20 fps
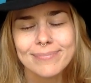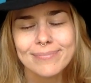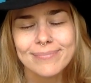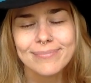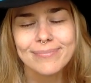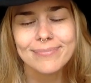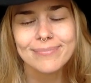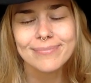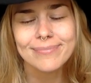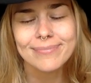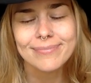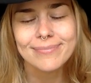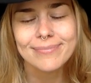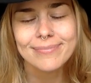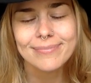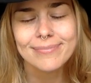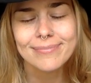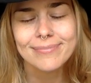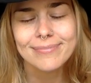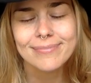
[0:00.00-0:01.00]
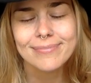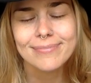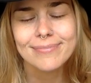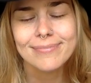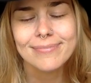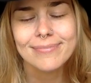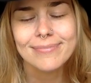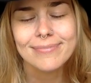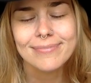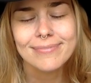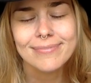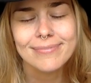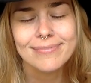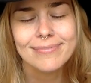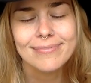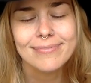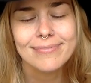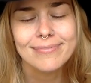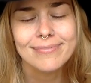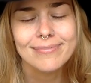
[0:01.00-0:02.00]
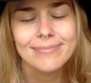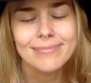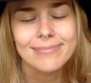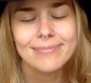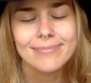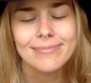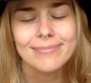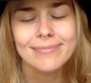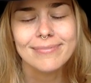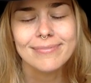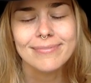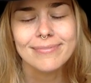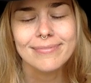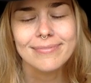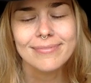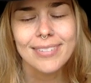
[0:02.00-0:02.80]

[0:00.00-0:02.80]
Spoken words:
No one is speaking in this clip.